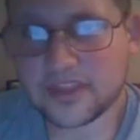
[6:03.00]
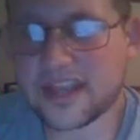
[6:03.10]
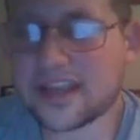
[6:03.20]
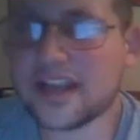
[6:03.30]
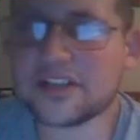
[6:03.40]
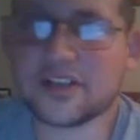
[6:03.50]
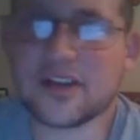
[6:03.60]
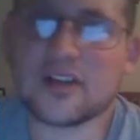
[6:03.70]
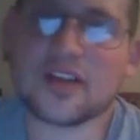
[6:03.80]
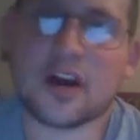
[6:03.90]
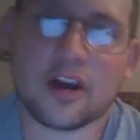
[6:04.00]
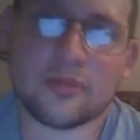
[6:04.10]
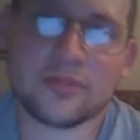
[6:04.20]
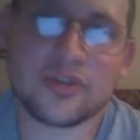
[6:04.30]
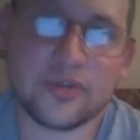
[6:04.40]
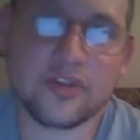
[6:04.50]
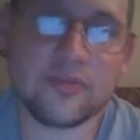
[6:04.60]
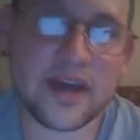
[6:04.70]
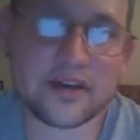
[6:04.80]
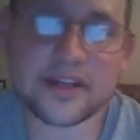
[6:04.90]
That can actually cause harm to the
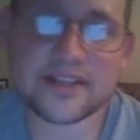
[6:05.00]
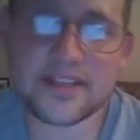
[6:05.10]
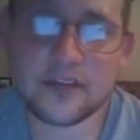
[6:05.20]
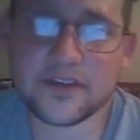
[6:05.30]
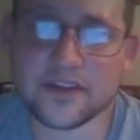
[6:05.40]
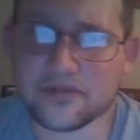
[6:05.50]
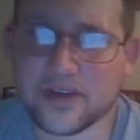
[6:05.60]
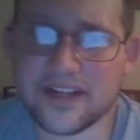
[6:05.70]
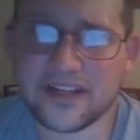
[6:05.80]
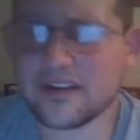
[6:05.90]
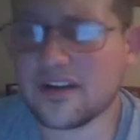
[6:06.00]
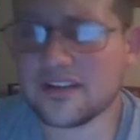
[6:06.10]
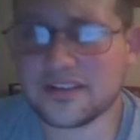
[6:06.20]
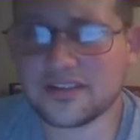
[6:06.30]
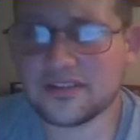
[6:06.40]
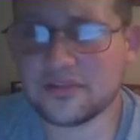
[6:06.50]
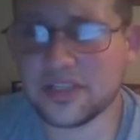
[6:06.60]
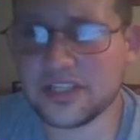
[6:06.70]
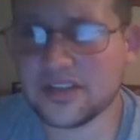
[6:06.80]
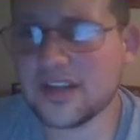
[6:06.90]
battery itself and drain it and cause it to
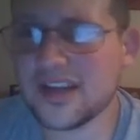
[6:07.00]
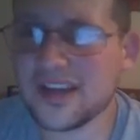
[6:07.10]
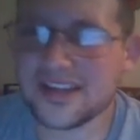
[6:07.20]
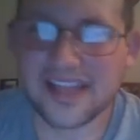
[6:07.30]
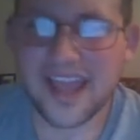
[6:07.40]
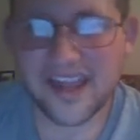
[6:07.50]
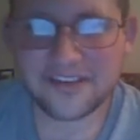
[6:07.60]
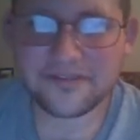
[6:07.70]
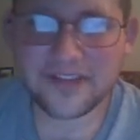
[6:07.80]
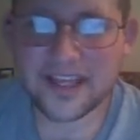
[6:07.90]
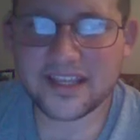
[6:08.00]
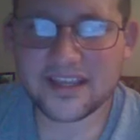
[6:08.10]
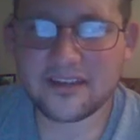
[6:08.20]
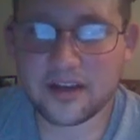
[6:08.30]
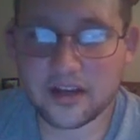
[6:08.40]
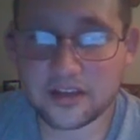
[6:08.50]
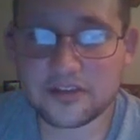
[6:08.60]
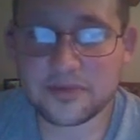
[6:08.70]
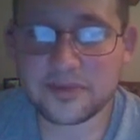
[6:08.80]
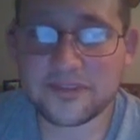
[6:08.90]
be kind of flaky
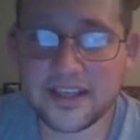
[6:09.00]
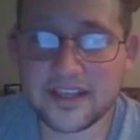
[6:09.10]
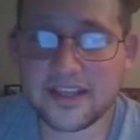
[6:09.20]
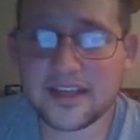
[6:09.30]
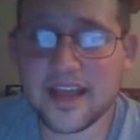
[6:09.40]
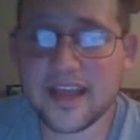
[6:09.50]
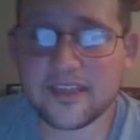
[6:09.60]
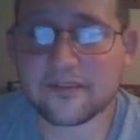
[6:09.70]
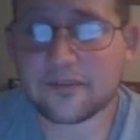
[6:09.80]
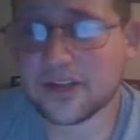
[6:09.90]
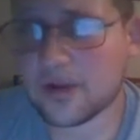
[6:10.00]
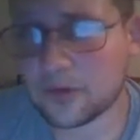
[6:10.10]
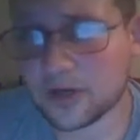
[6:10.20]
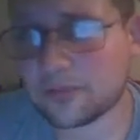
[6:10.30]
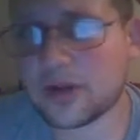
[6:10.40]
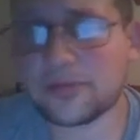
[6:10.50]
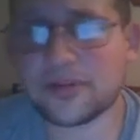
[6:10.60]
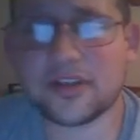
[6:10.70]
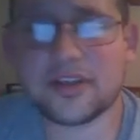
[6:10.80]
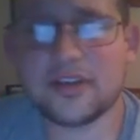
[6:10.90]
and therefore not work
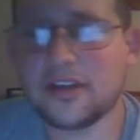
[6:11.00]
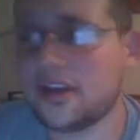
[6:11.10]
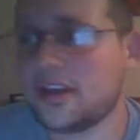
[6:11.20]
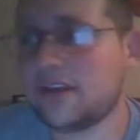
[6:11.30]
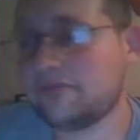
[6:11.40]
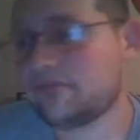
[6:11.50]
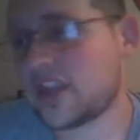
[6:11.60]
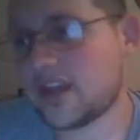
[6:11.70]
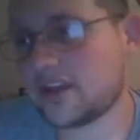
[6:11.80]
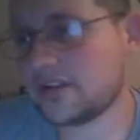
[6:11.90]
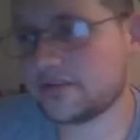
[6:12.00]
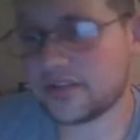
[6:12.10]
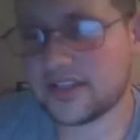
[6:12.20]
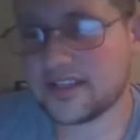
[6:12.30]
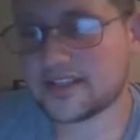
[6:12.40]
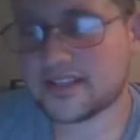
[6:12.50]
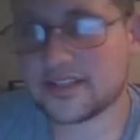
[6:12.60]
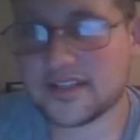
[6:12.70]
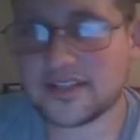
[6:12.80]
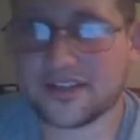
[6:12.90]
properly. And in this
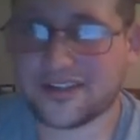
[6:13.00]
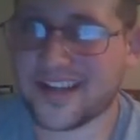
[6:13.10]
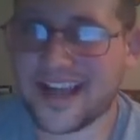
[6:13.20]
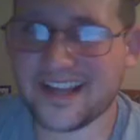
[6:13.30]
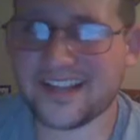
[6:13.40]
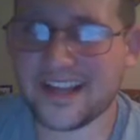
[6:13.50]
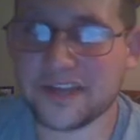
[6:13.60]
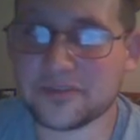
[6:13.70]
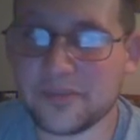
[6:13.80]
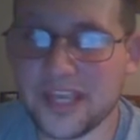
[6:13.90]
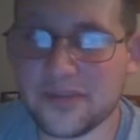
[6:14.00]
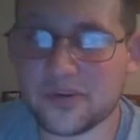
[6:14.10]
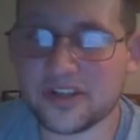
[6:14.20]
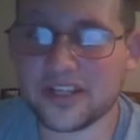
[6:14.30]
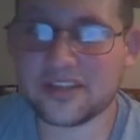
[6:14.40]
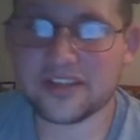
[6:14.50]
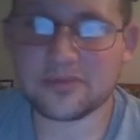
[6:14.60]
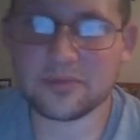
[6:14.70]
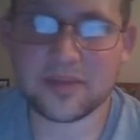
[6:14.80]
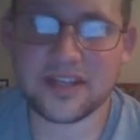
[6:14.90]
instance, you're kind of going to have to pay more to get
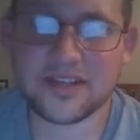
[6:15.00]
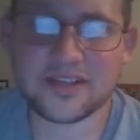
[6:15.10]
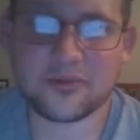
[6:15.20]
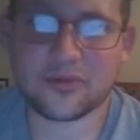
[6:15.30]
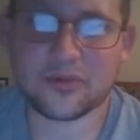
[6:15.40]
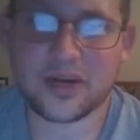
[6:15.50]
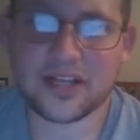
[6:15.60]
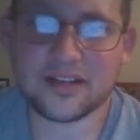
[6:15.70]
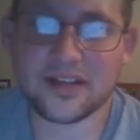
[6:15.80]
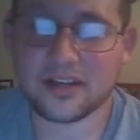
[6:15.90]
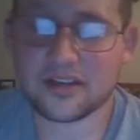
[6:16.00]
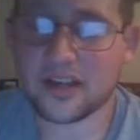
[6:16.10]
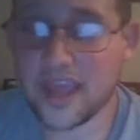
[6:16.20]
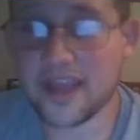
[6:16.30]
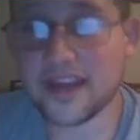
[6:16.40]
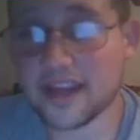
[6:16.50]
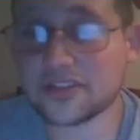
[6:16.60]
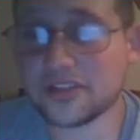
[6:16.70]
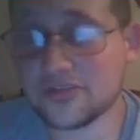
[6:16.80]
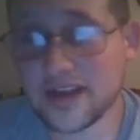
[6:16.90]
things replaced over a while, and can
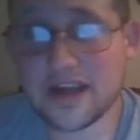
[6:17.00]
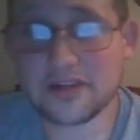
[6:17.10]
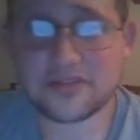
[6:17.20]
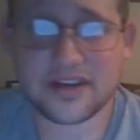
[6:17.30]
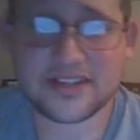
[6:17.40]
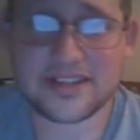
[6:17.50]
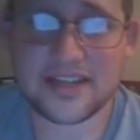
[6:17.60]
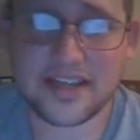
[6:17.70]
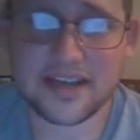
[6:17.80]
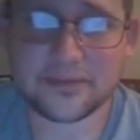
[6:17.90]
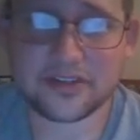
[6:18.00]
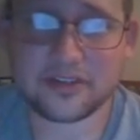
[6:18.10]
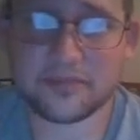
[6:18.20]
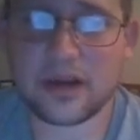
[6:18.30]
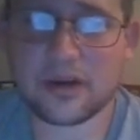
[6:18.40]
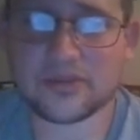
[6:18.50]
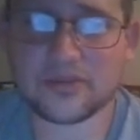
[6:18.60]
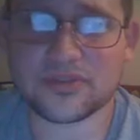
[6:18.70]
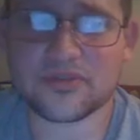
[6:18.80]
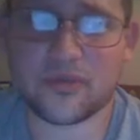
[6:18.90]
actually drain out your AC adapter, the power
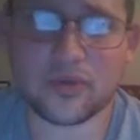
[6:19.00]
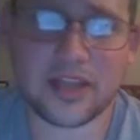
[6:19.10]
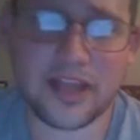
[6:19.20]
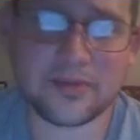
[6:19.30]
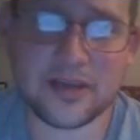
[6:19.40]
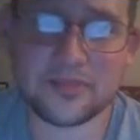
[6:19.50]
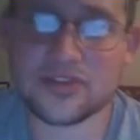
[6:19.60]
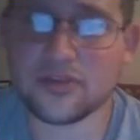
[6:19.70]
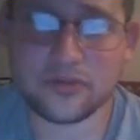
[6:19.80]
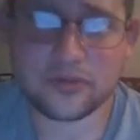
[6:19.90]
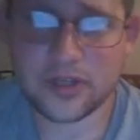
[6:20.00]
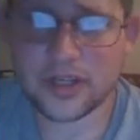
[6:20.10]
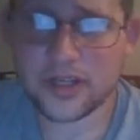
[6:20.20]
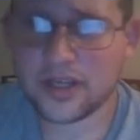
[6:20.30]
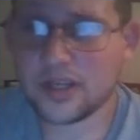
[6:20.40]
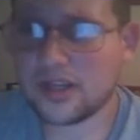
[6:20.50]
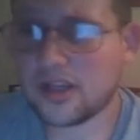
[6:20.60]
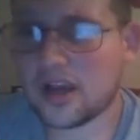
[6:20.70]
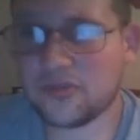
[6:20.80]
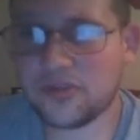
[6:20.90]
source for laptops too.
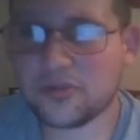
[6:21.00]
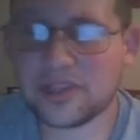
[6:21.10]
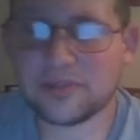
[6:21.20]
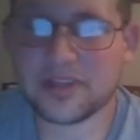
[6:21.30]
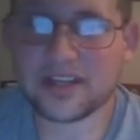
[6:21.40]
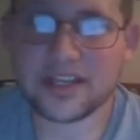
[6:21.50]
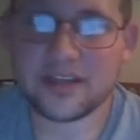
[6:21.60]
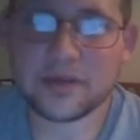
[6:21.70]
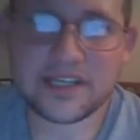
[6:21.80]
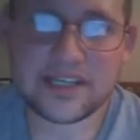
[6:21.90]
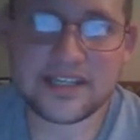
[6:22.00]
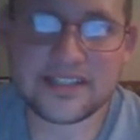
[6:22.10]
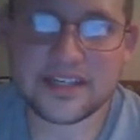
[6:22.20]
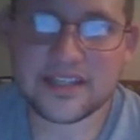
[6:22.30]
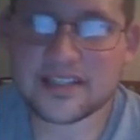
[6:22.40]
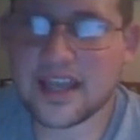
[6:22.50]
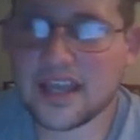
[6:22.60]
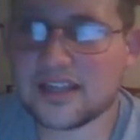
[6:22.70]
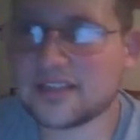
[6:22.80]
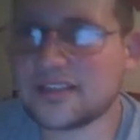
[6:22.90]
Only really plug it in when it needs it. It's
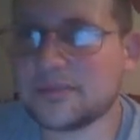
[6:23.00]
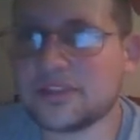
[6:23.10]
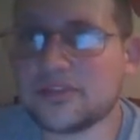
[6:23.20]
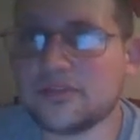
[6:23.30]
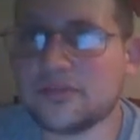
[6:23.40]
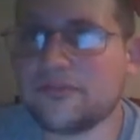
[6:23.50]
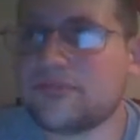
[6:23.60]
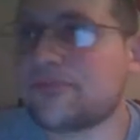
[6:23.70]
kind of similar to